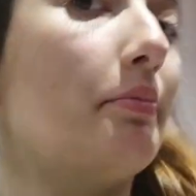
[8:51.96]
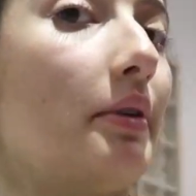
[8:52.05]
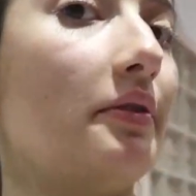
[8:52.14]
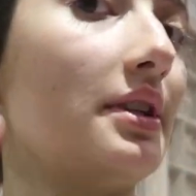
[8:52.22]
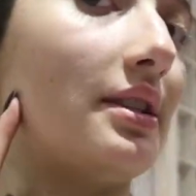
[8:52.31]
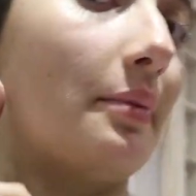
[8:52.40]

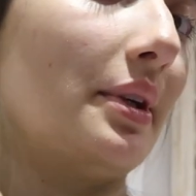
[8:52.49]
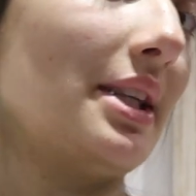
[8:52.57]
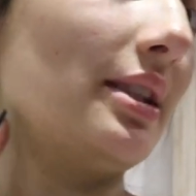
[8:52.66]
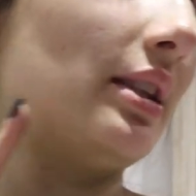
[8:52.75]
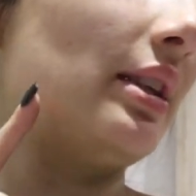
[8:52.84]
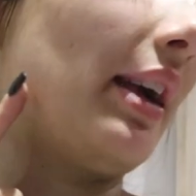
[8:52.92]
But for some
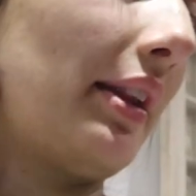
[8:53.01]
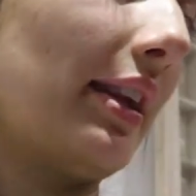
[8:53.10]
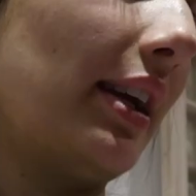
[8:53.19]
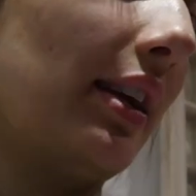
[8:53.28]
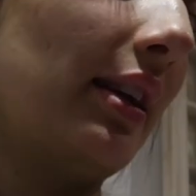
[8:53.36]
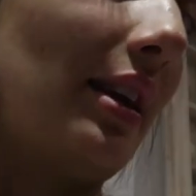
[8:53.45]
reason,
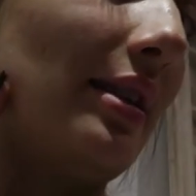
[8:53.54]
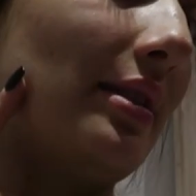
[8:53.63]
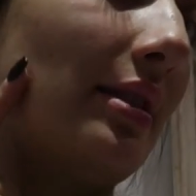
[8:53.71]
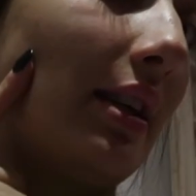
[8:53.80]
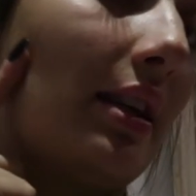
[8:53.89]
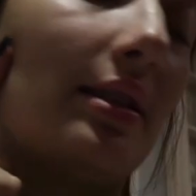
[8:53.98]
nothing is
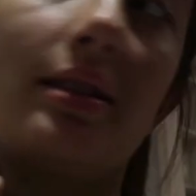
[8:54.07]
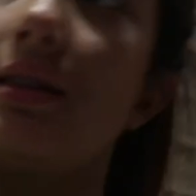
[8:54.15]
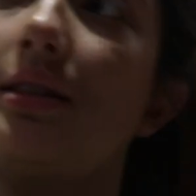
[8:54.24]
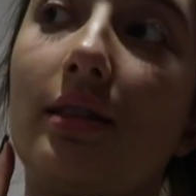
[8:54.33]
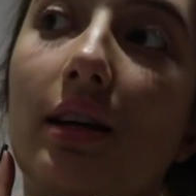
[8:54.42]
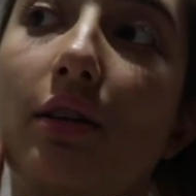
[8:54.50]
sticking to
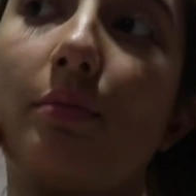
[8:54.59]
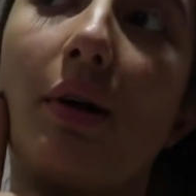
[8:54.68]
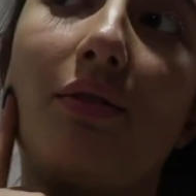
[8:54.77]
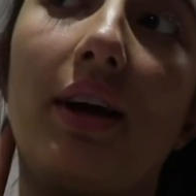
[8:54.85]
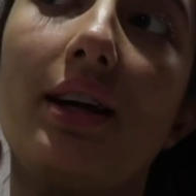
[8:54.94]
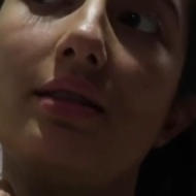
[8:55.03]
this side of my
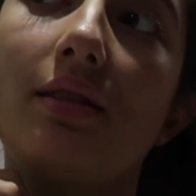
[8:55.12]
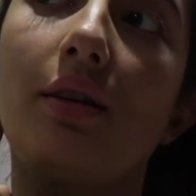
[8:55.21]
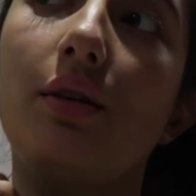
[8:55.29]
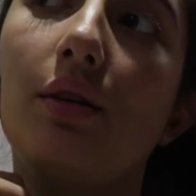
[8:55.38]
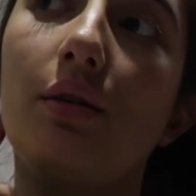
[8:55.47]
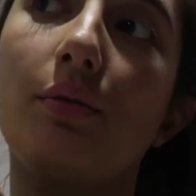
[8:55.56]
face. I
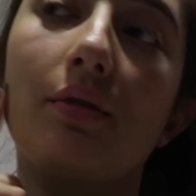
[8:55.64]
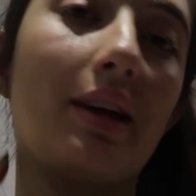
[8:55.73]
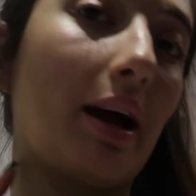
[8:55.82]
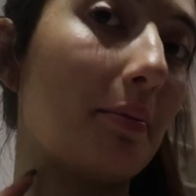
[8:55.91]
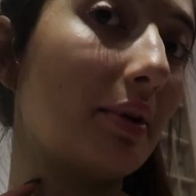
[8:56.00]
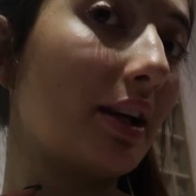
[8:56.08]
don't know what's
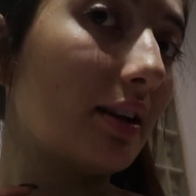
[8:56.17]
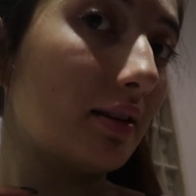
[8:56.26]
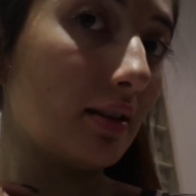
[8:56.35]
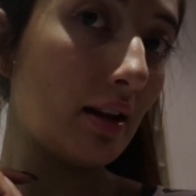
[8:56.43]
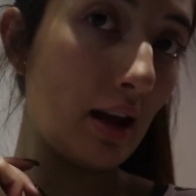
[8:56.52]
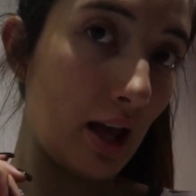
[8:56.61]

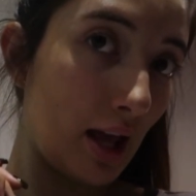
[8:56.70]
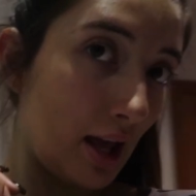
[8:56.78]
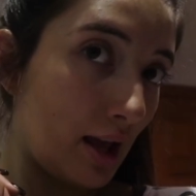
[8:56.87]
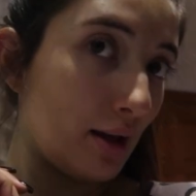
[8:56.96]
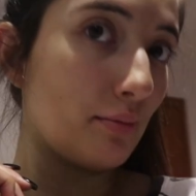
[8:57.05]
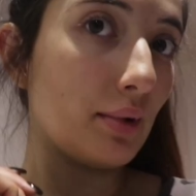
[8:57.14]
happening,
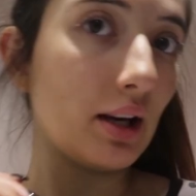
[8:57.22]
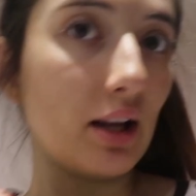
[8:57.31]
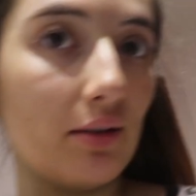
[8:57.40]
but